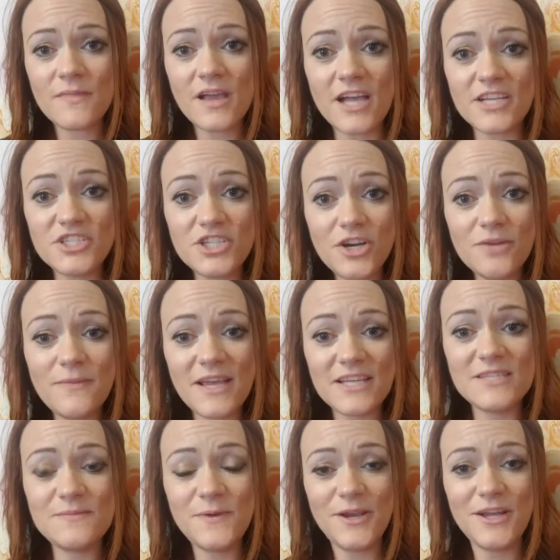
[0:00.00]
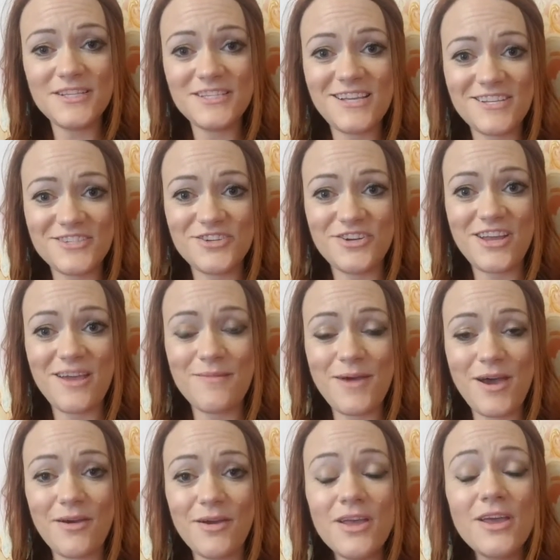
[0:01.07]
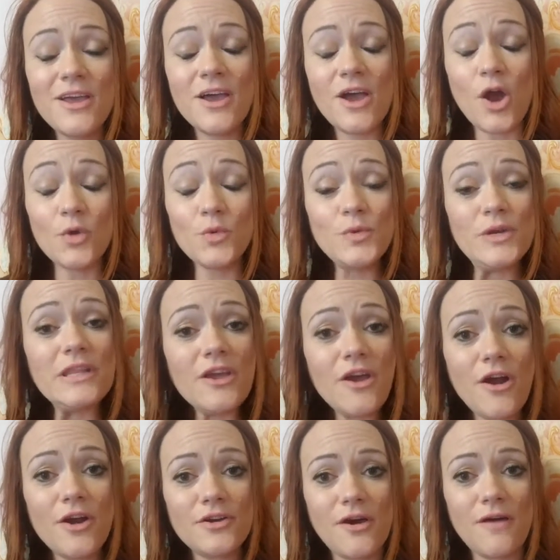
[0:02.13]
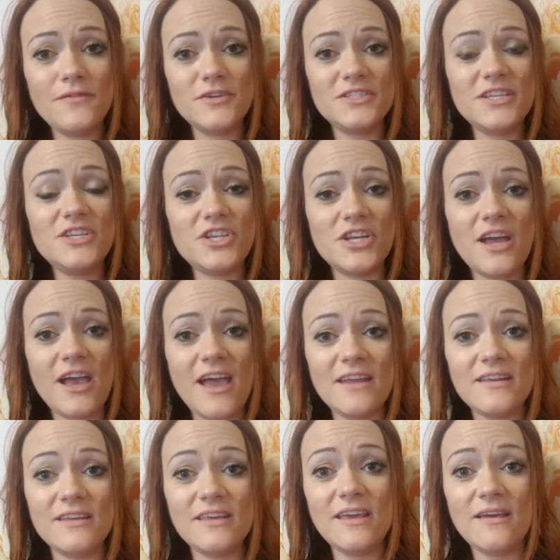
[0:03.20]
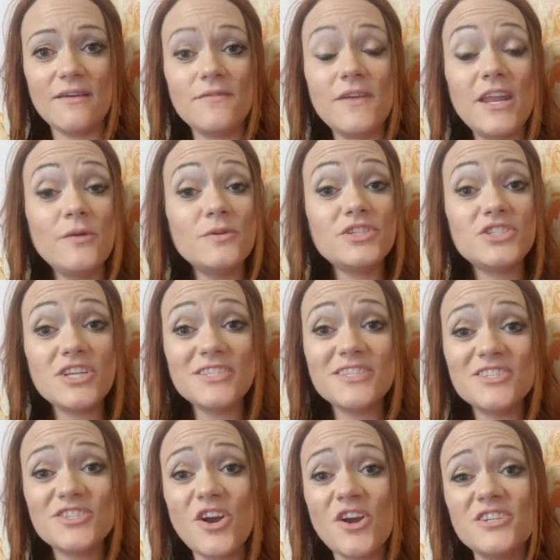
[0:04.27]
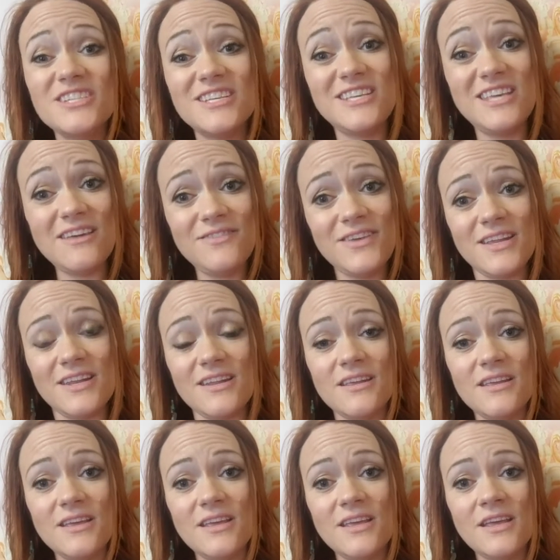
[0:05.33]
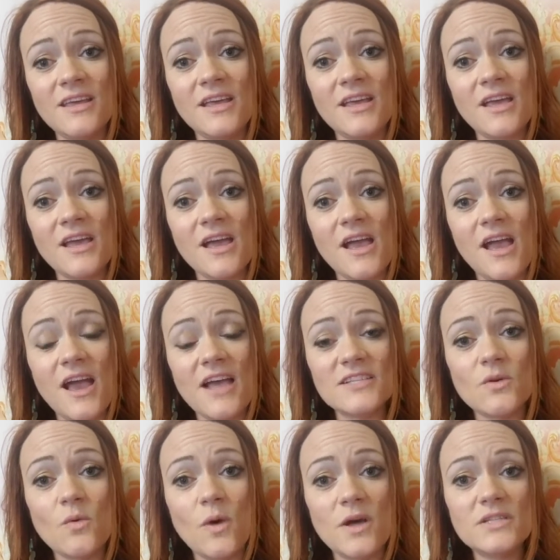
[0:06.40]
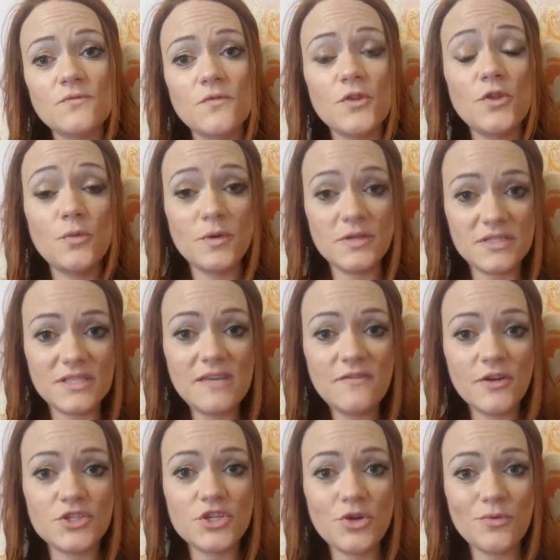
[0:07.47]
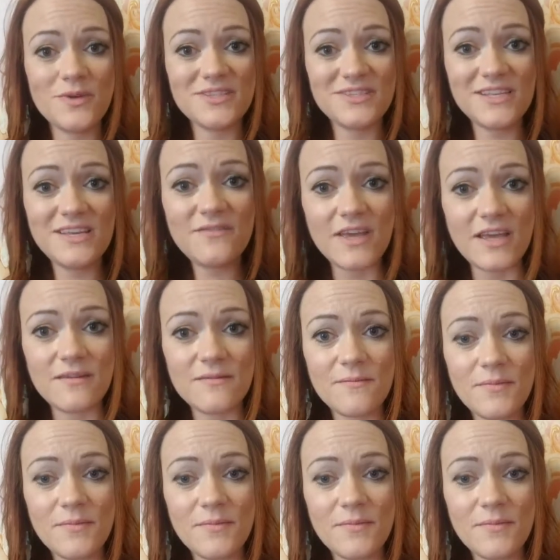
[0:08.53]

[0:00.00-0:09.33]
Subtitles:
I shared my experience yesterday about a really hard conversation I had to give, and it was just as hard to give it as it was for the receiver to receive it.